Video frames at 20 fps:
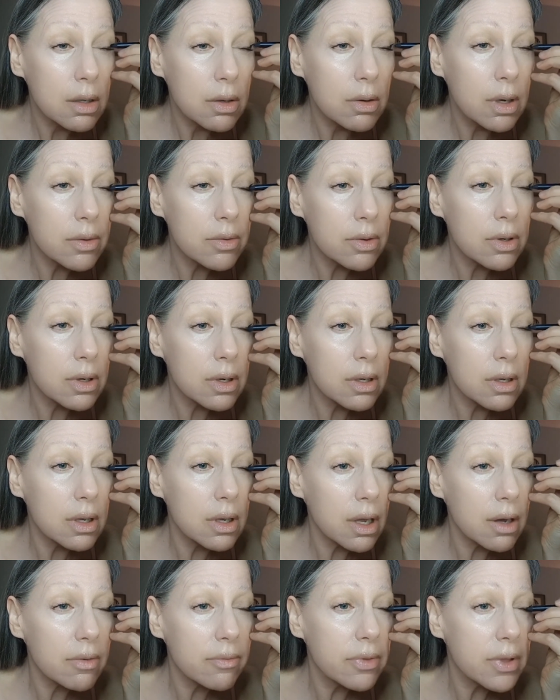You guys are going to
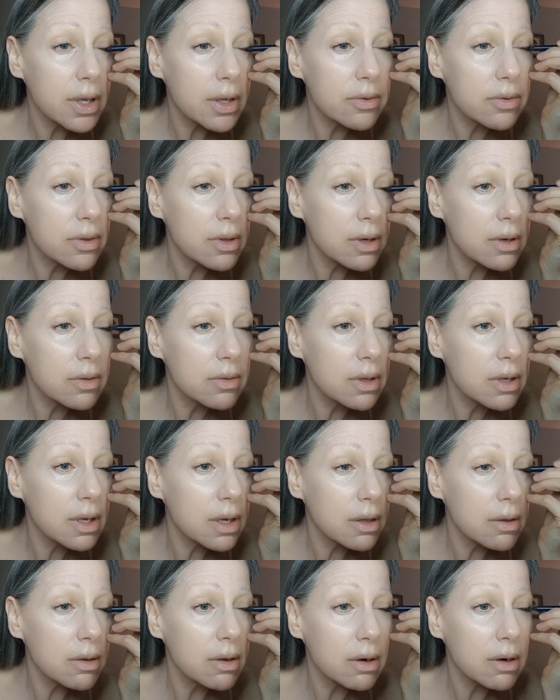love this. It is
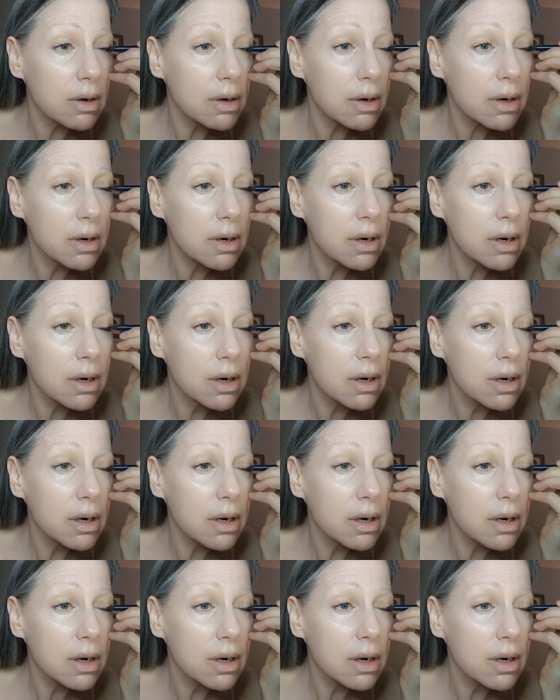killer.